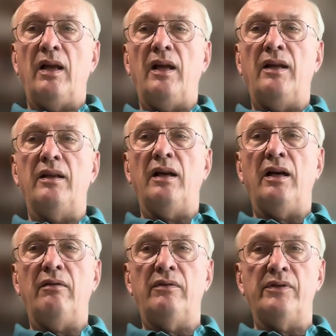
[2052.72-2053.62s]
And
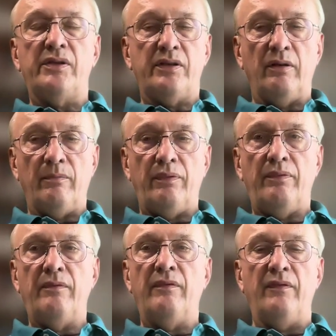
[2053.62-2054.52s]
I will stop
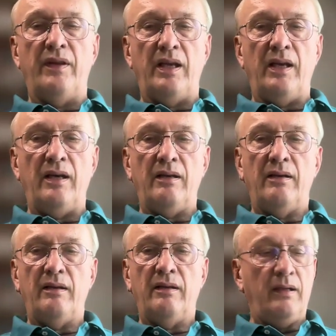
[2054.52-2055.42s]
there,
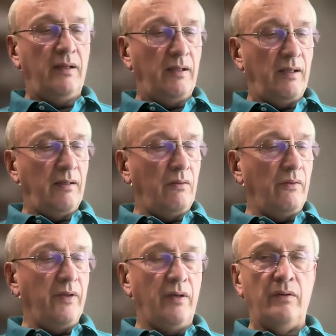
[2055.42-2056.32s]

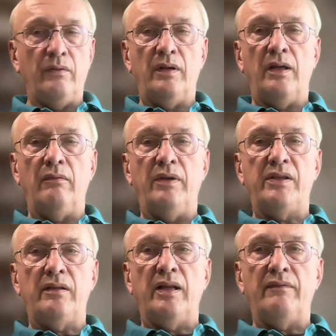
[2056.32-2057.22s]
although we
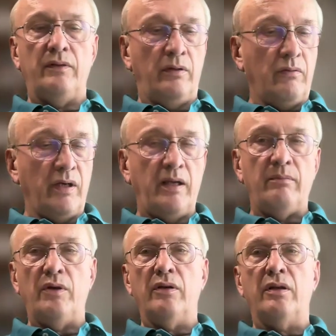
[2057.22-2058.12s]
still have Uruguay
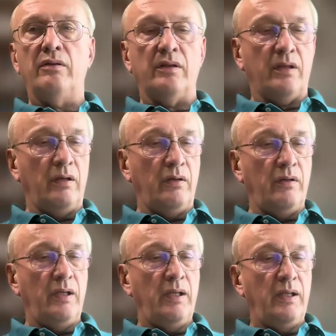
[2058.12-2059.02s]
and Morocco to
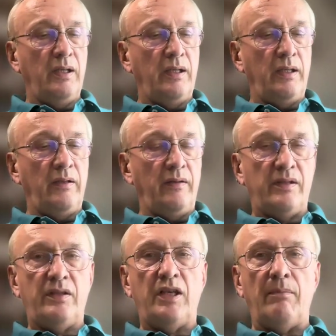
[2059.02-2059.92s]
go in
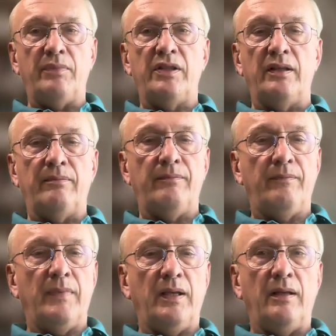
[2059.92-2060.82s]
this chapter.
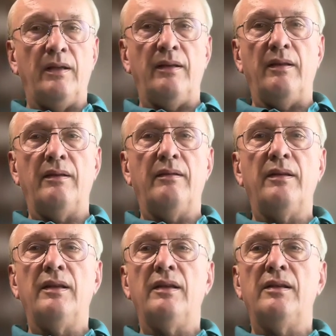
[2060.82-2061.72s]
So
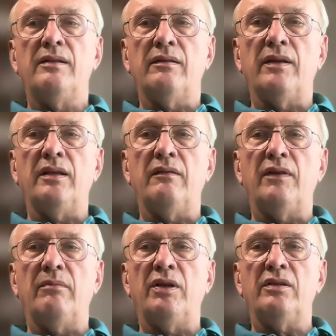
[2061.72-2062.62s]
thank you
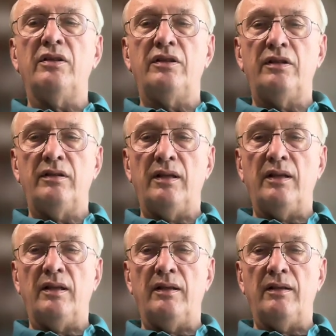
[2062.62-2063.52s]
very much,
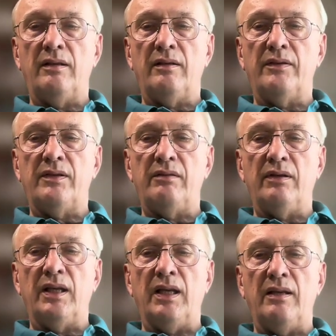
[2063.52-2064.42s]
and see you
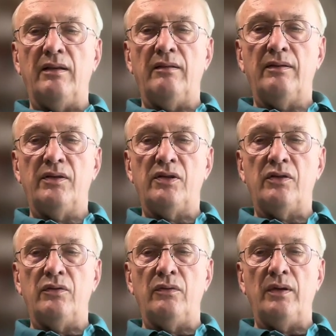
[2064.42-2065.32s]
again
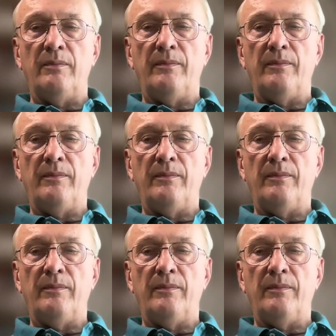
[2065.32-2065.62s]
soon.